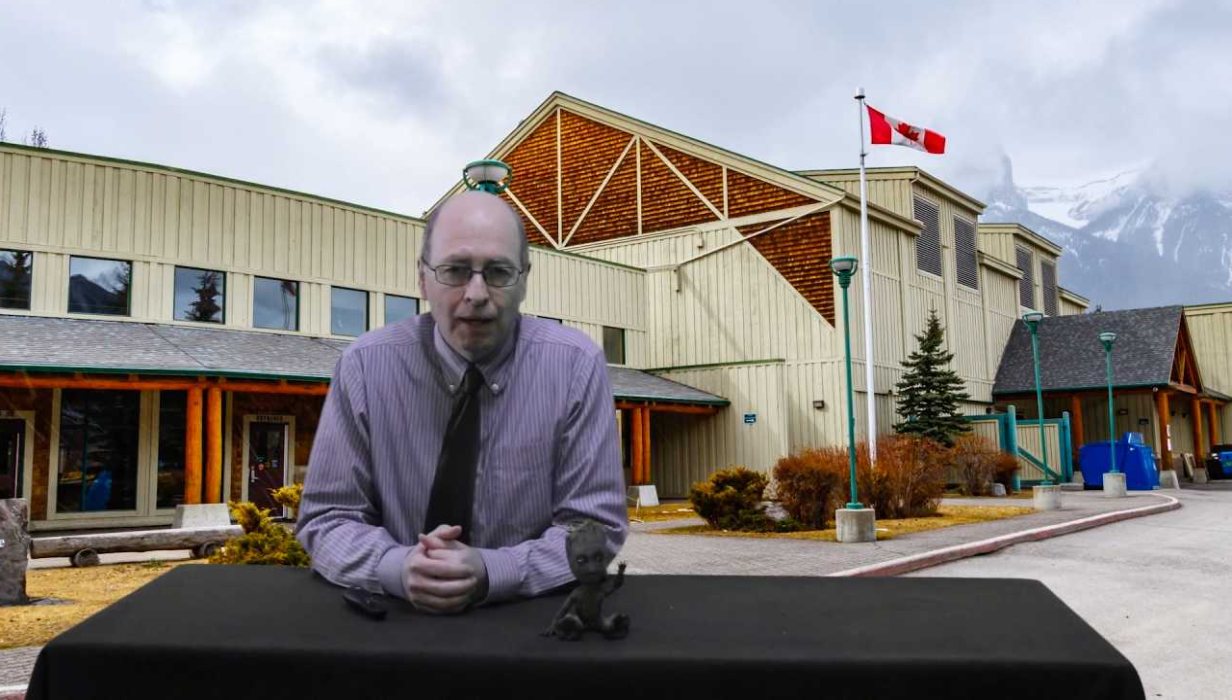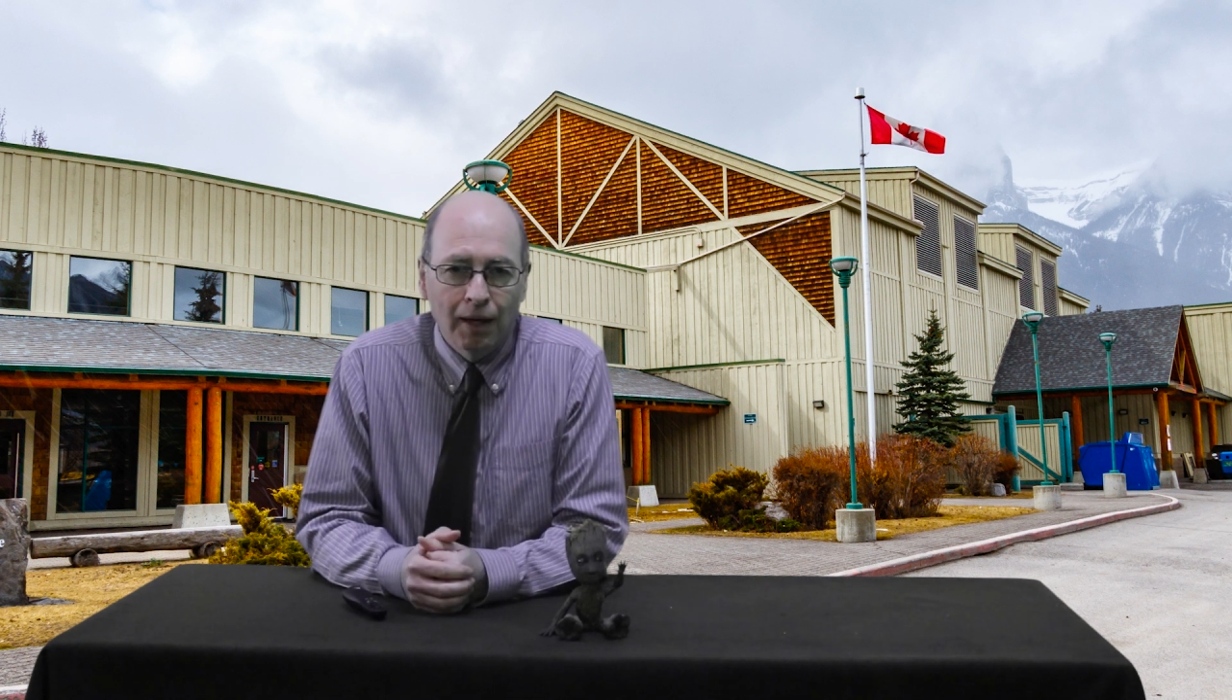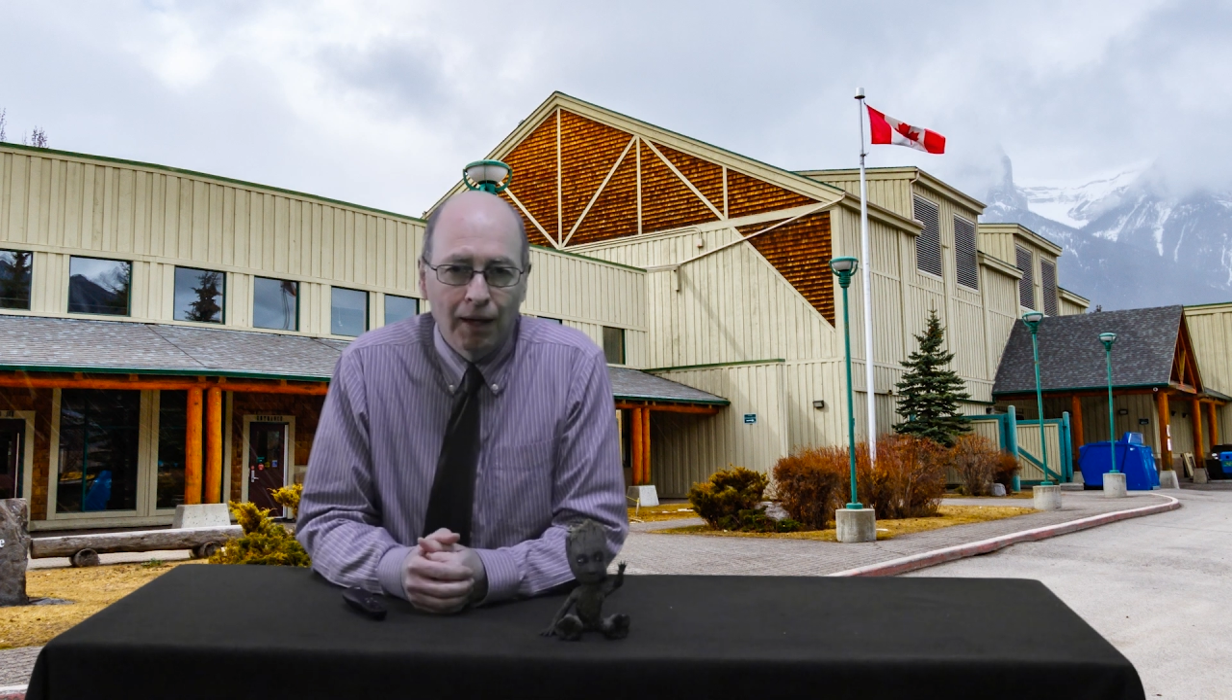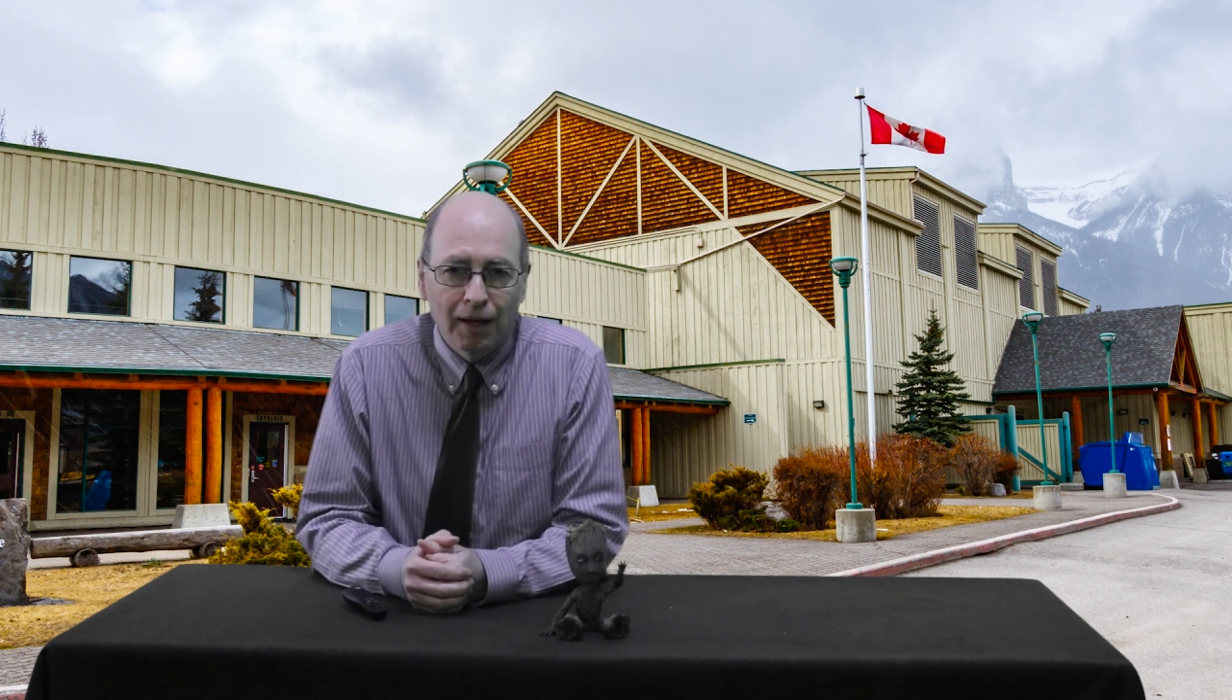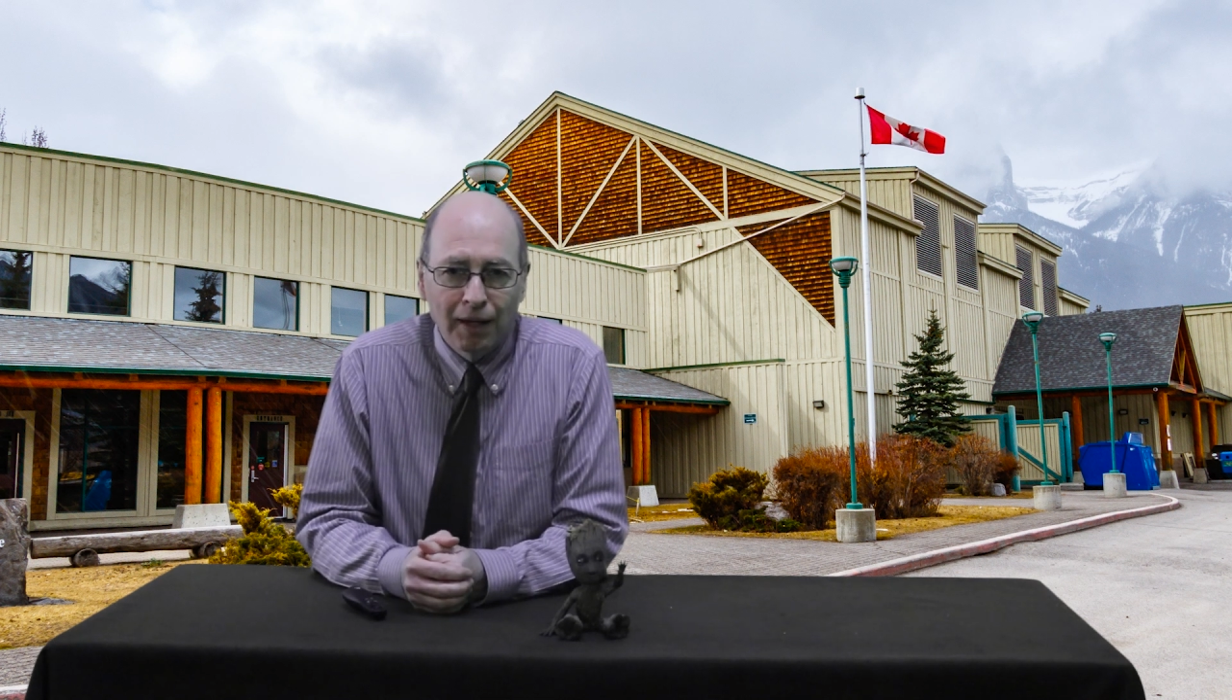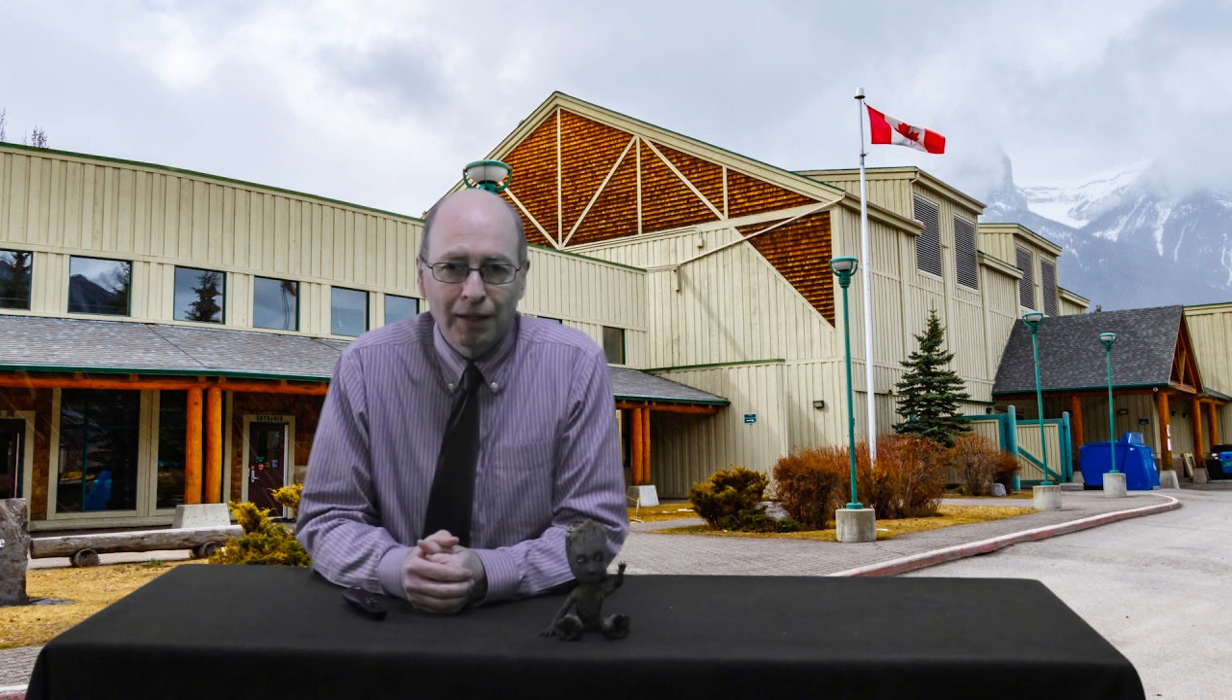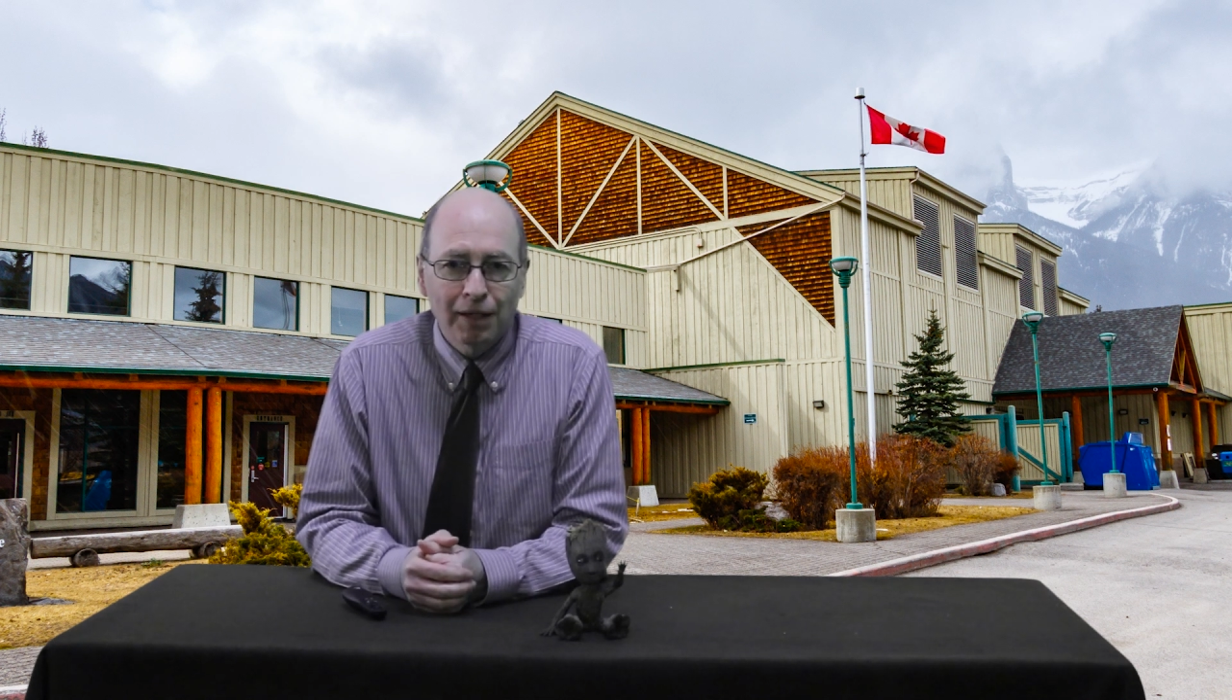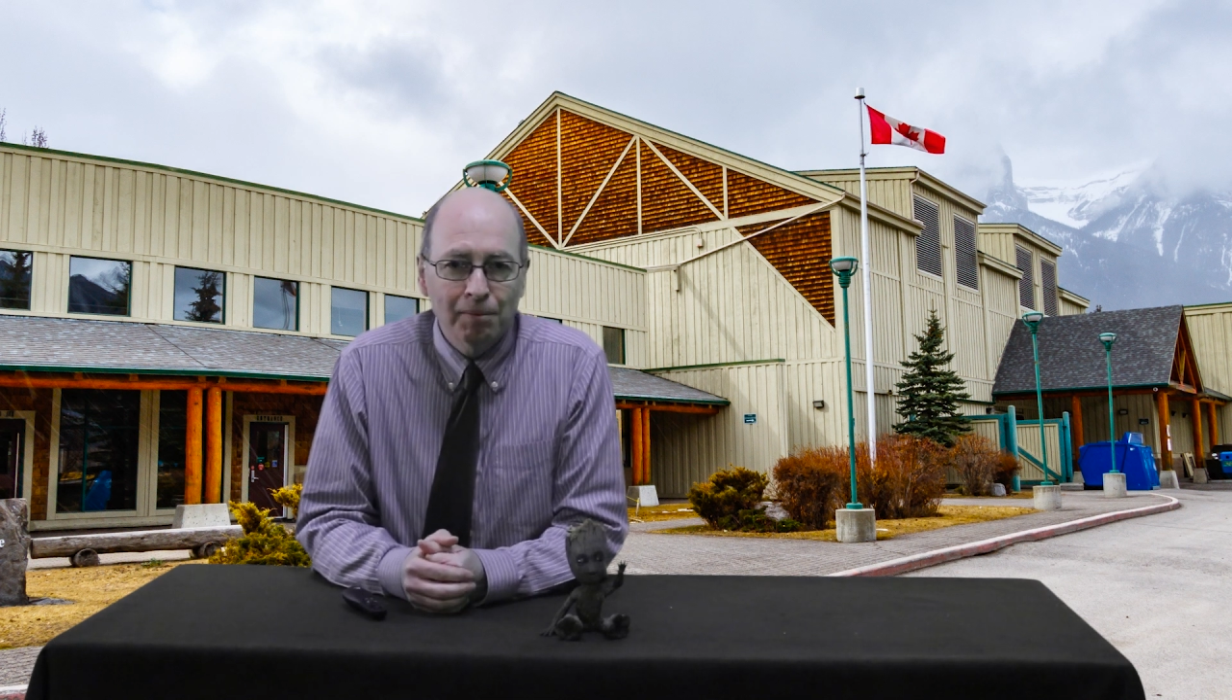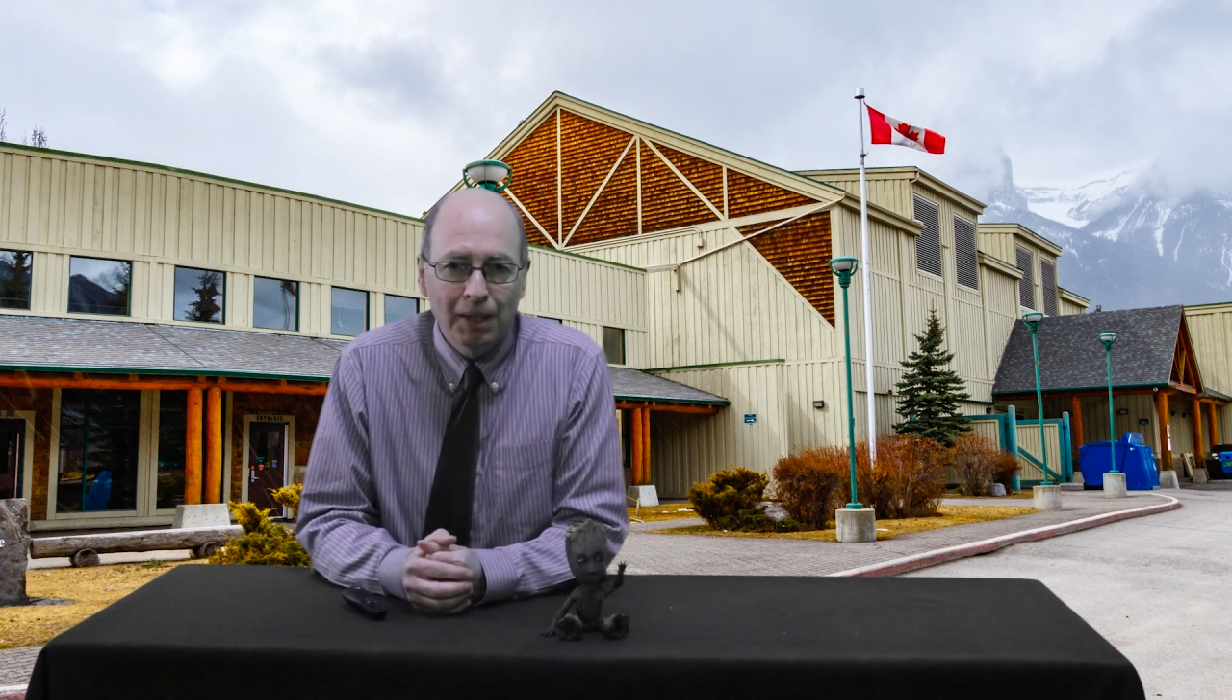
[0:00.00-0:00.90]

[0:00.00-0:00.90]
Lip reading: a little